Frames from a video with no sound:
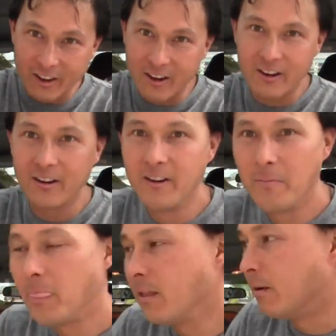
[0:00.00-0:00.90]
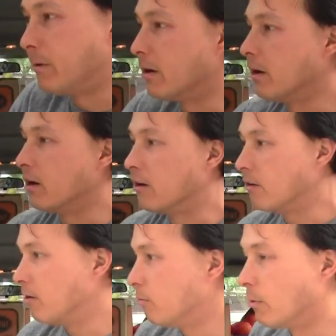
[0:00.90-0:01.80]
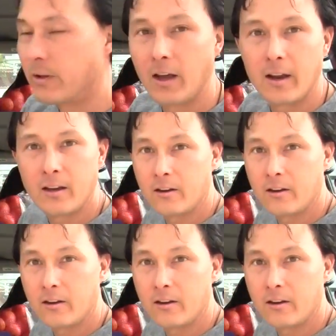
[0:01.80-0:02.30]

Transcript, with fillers: there, but uh, what we got